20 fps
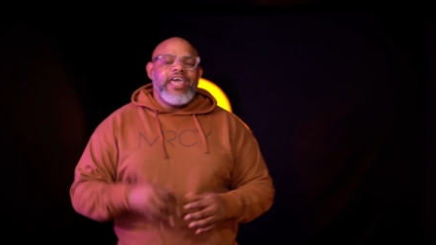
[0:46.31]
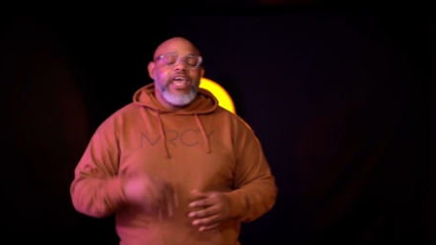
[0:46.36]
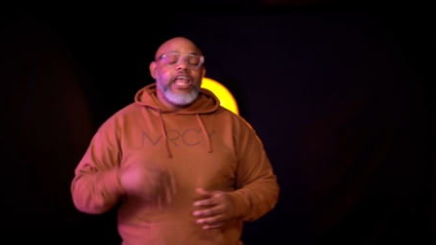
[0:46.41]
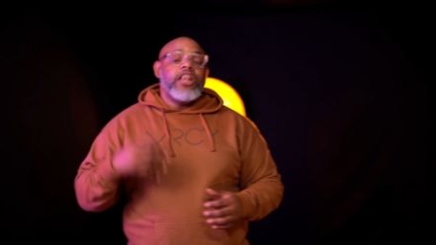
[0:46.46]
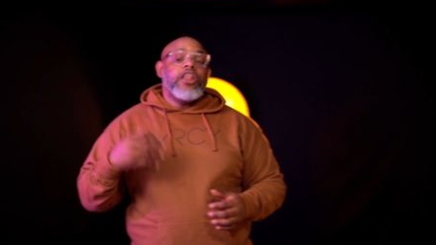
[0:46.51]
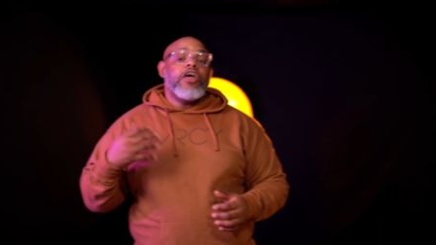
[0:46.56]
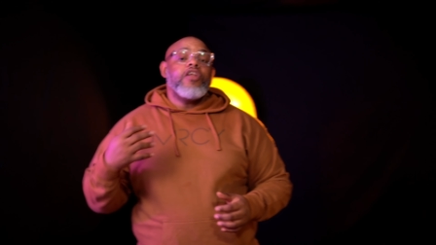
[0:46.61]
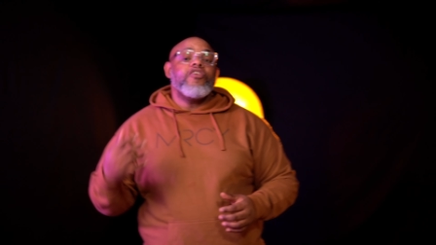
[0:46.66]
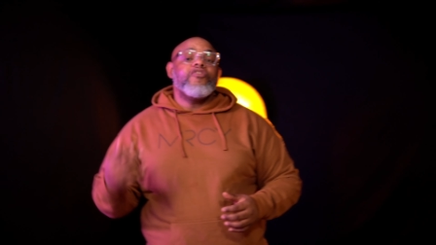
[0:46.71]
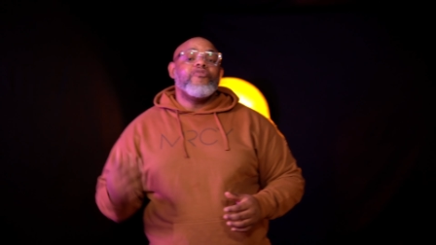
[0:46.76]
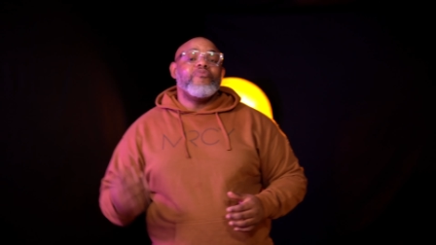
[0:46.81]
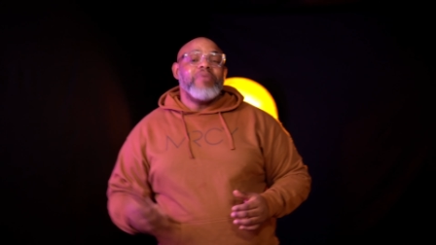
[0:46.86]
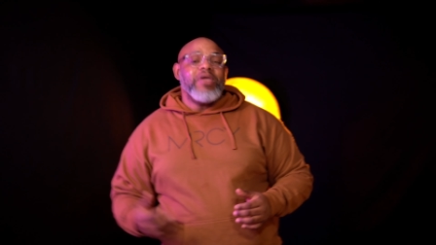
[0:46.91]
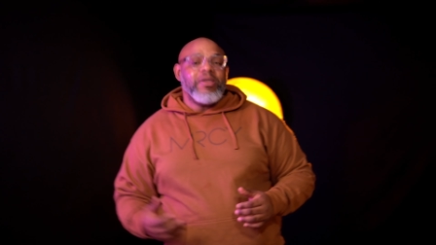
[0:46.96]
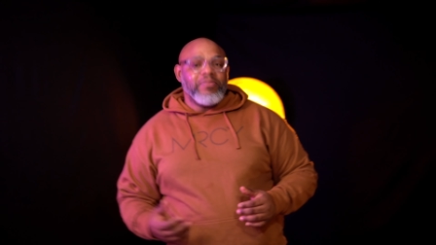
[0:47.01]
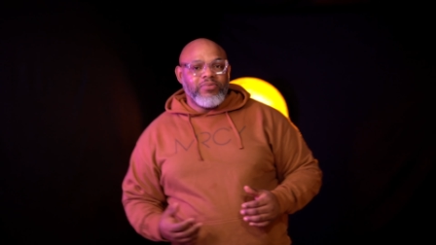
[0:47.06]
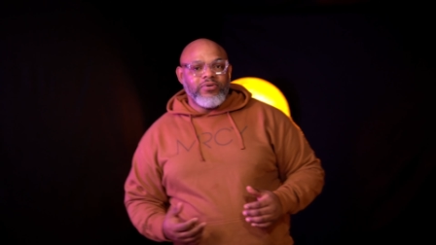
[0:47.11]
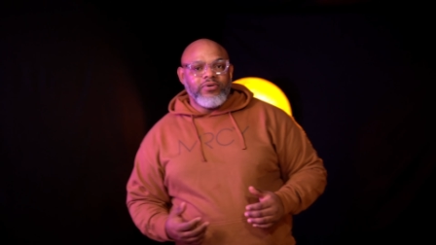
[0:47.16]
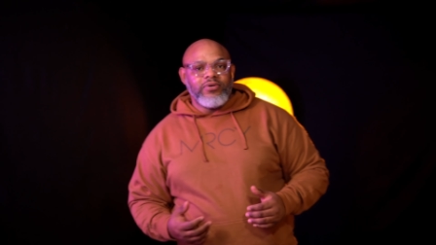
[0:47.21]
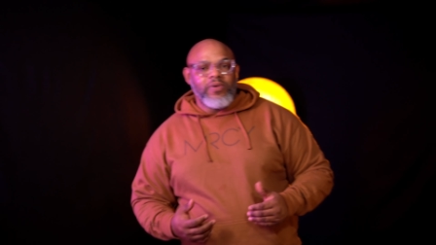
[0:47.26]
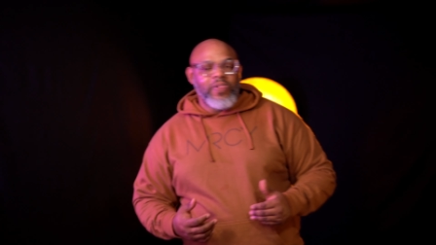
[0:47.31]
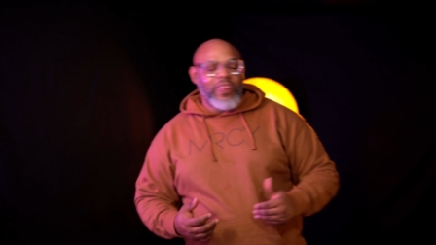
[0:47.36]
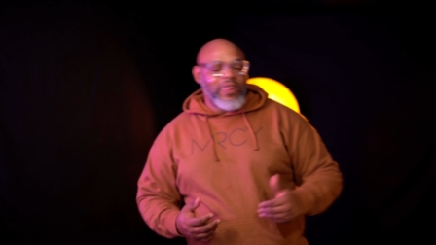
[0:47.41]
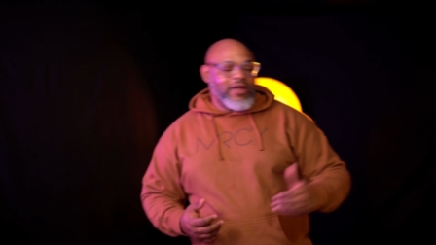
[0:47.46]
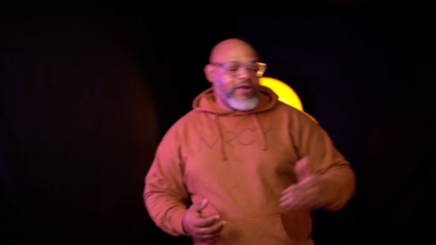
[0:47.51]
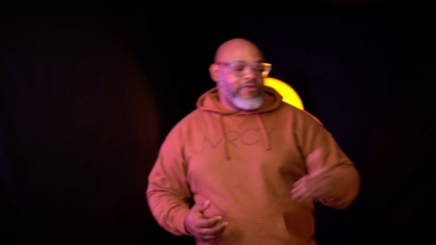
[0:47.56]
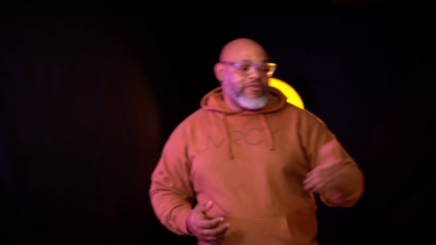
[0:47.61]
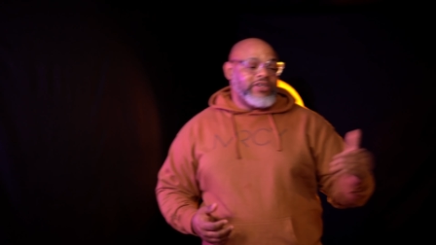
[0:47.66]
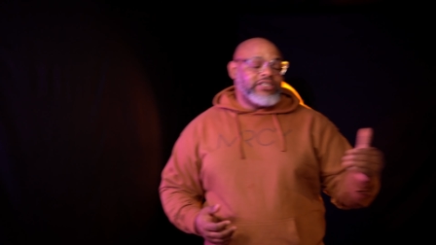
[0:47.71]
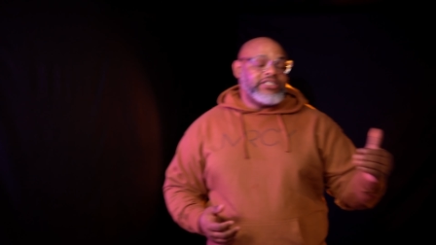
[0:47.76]
A lot of people
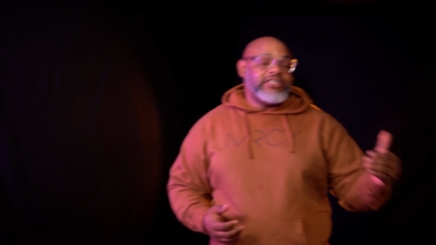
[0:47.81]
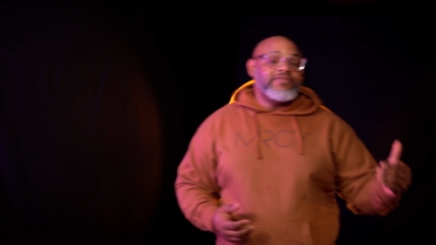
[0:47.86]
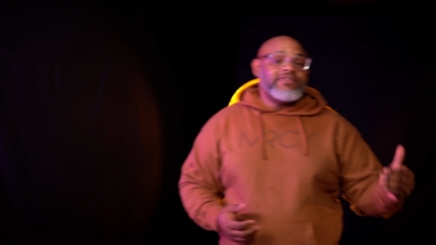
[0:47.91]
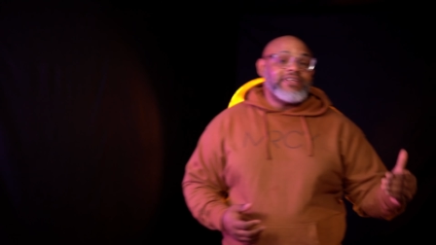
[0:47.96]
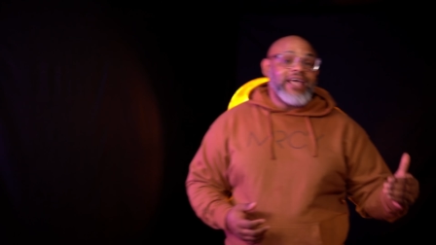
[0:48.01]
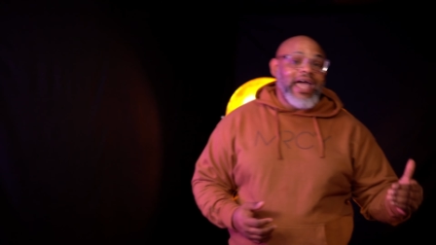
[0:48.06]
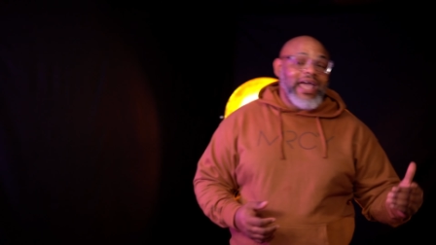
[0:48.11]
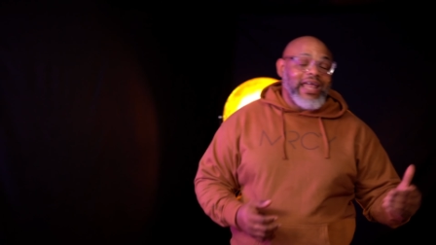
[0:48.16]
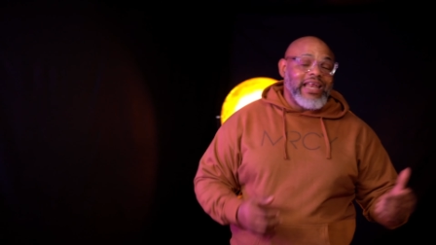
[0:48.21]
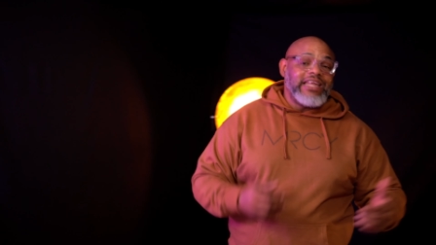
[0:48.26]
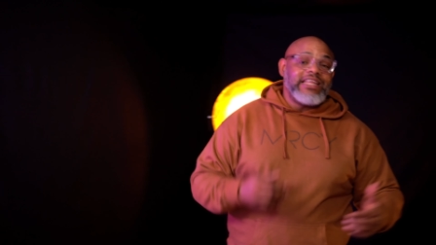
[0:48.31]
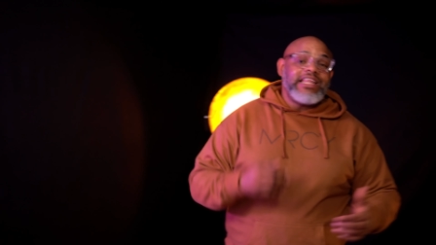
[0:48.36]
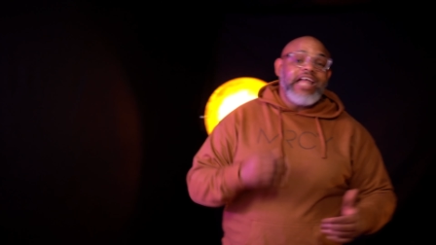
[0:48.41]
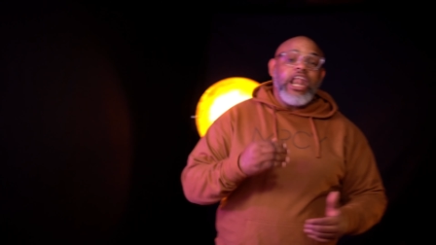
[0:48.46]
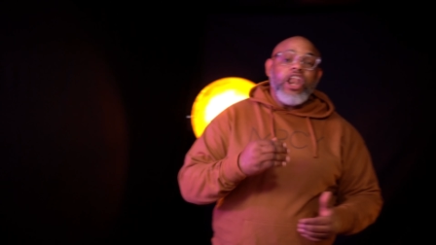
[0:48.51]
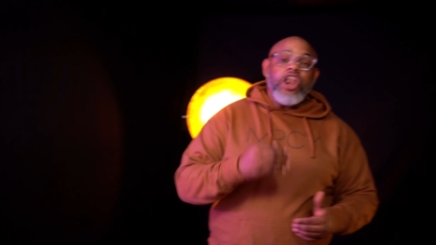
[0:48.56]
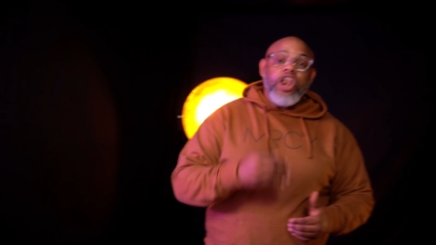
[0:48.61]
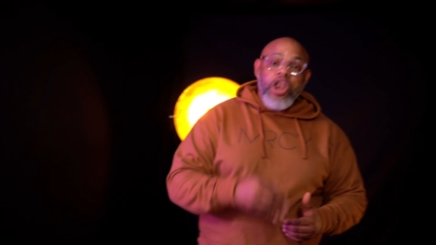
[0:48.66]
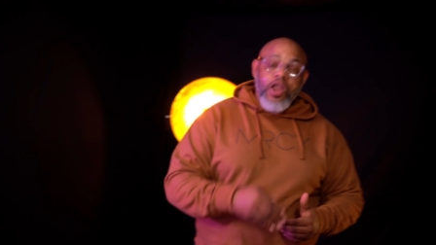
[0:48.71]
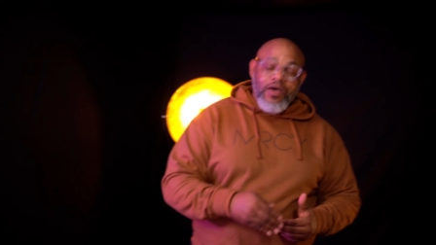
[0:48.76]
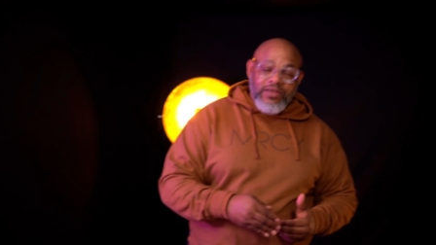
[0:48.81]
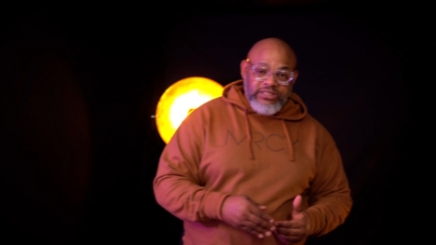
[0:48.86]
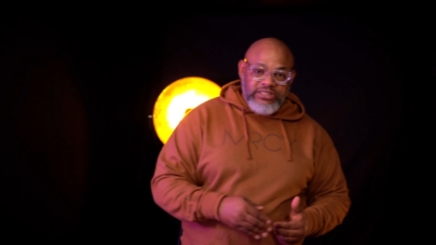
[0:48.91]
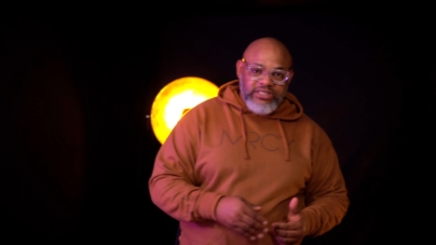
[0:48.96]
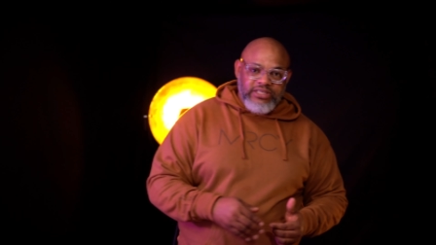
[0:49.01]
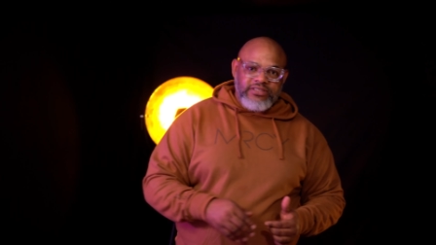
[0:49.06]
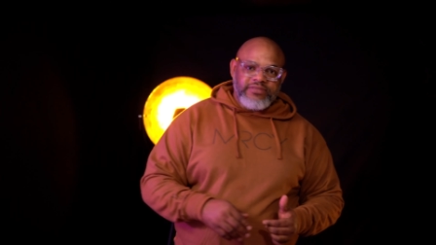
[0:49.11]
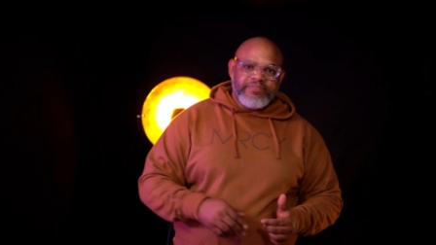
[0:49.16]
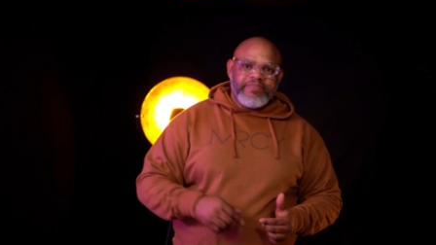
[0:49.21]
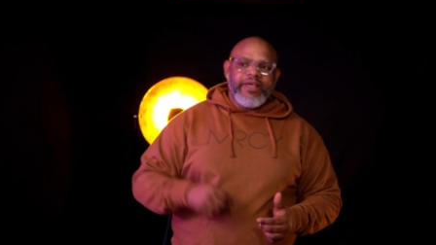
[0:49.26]
received their healing and
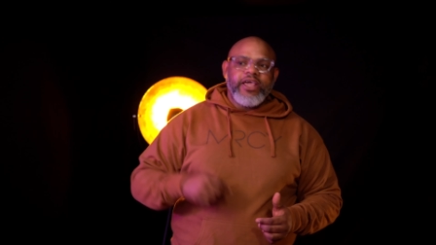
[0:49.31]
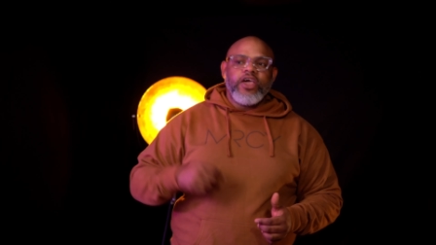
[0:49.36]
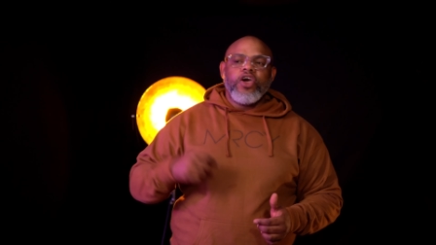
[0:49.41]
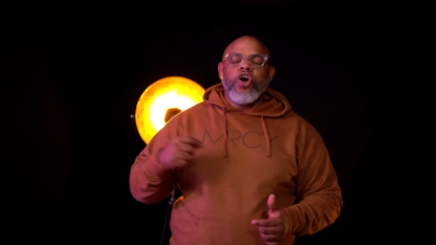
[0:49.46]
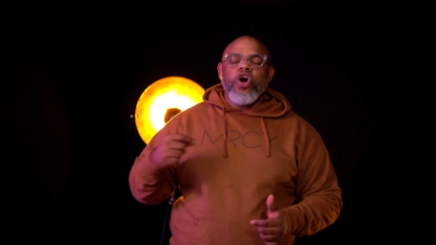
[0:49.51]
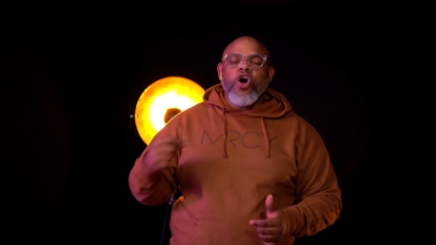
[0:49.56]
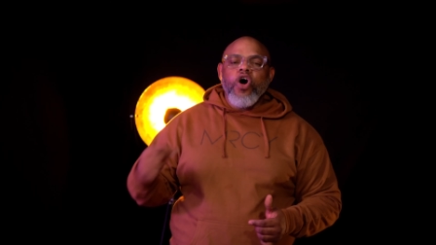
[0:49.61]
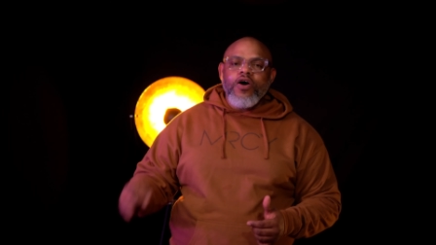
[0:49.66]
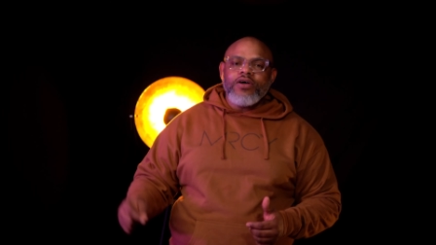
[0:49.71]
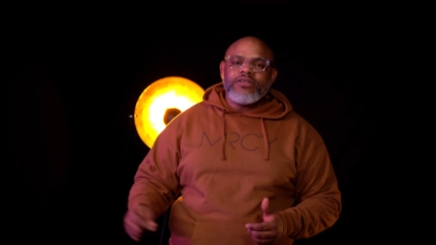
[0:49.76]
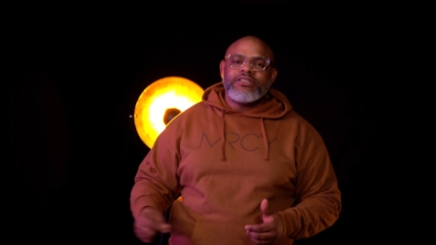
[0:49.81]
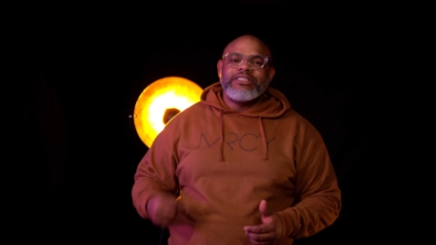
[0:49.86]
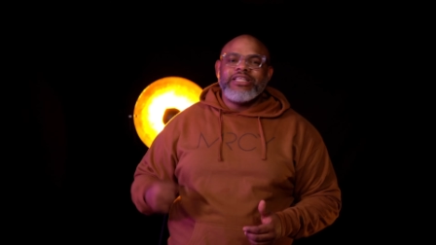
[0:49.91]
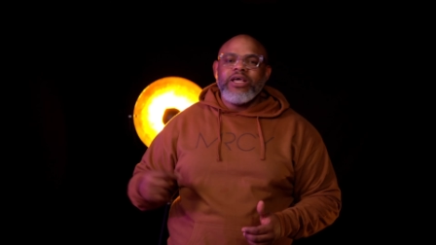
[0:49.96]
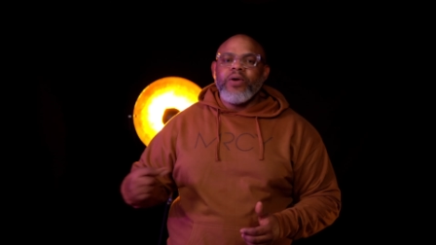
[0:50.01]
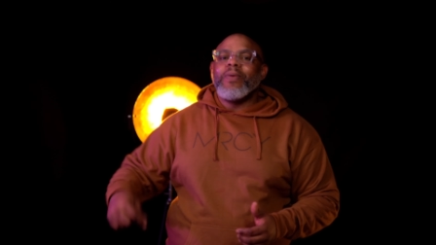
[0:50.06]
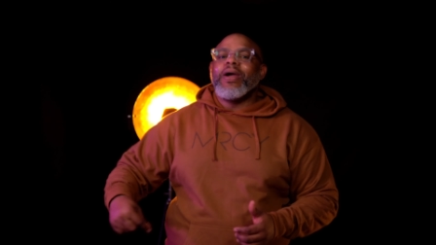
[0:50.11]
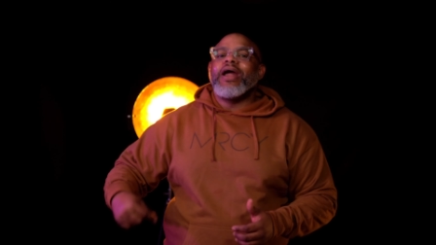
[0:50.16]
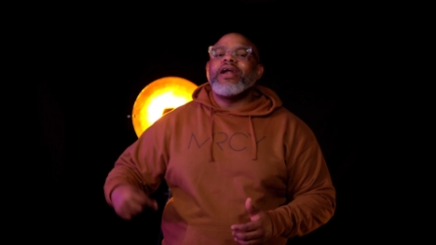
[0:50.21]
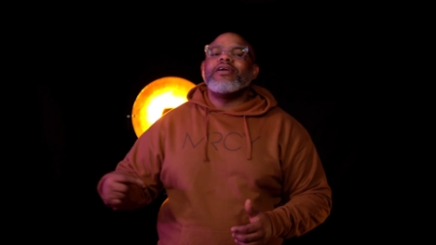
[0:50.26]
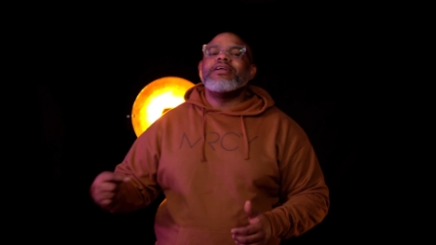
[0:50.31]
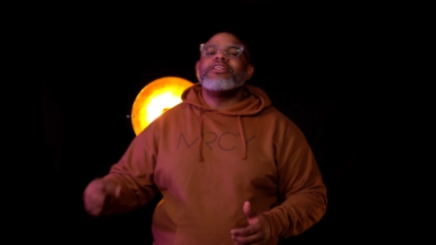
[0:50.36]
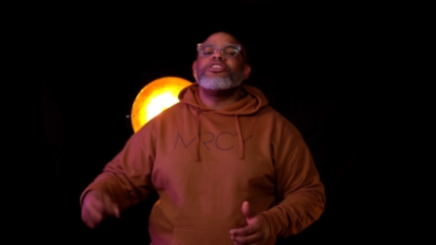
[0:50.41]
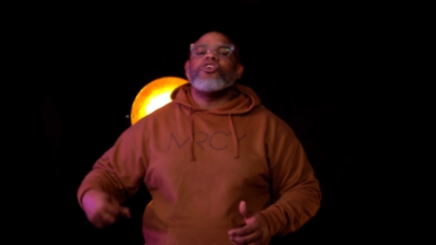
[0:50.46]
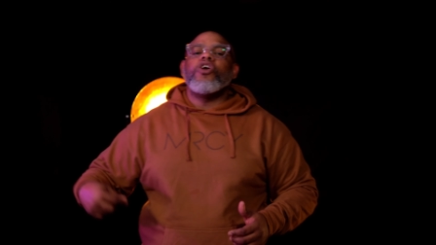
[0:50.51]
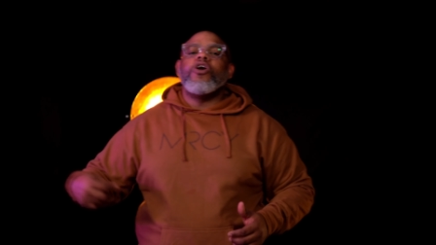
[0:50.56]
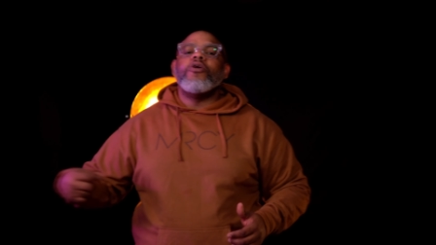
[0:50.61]
lost it because they weren't